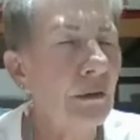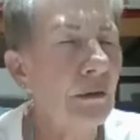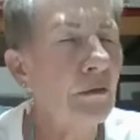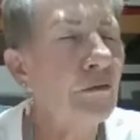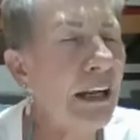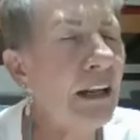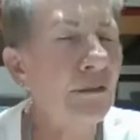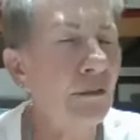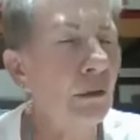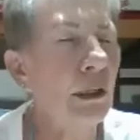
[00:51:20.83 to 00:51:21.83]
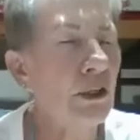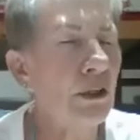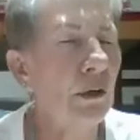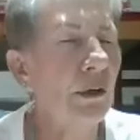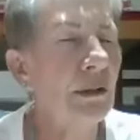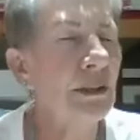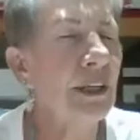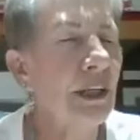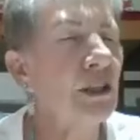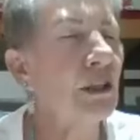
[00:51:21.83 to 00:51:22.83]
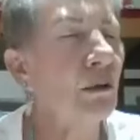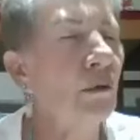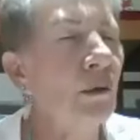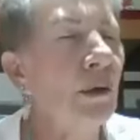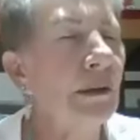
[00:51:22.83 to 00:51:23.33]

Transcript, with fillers: faithful, John, says the Lord.